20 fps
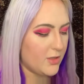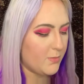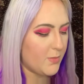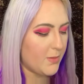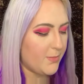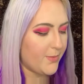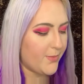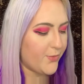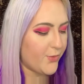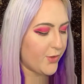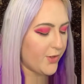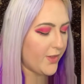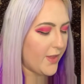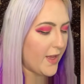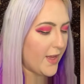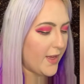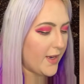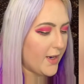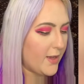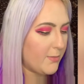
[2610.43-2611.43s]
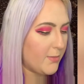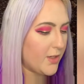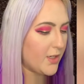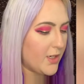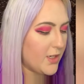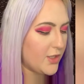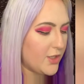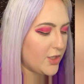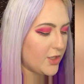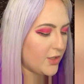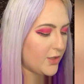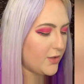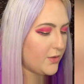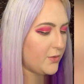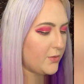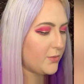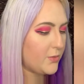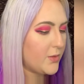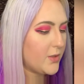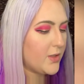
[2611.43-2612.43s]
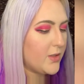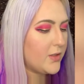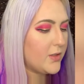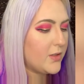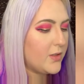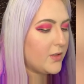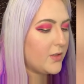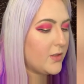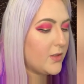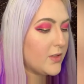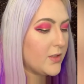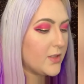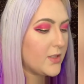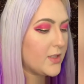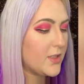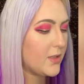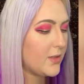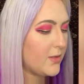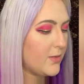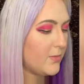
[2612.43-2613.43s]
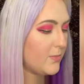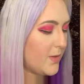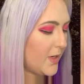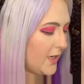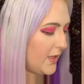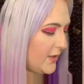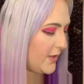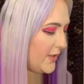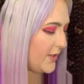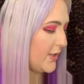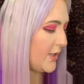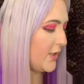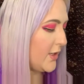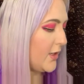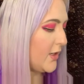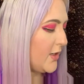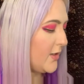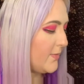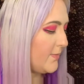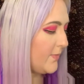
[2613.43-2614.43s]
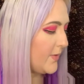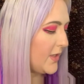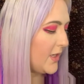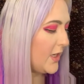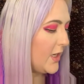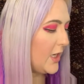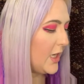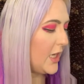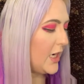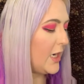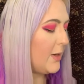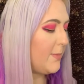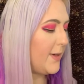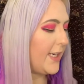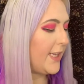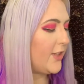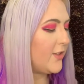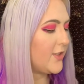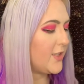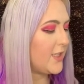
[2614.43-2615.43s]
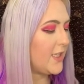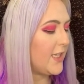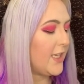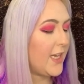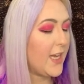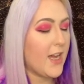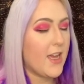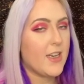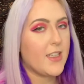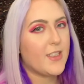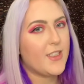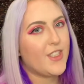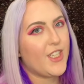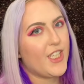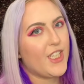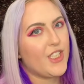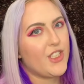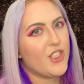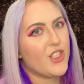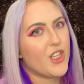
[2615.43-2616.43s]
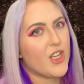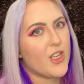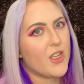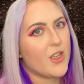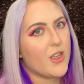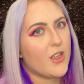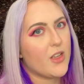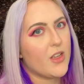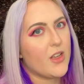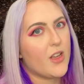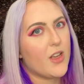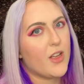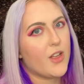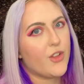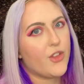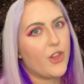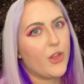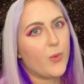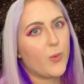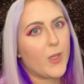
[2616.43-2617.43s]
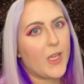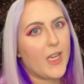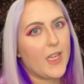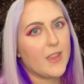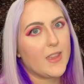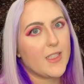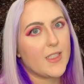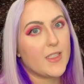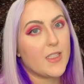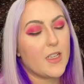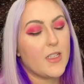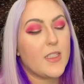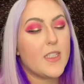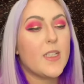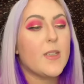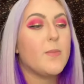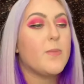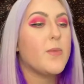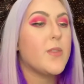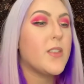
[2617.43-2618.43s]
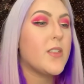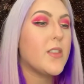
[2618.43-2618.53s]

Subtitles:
But before that, I'm gonna do some highlighter. Now I'm gonna use the Anastasia Glow Kit, the SunDipped.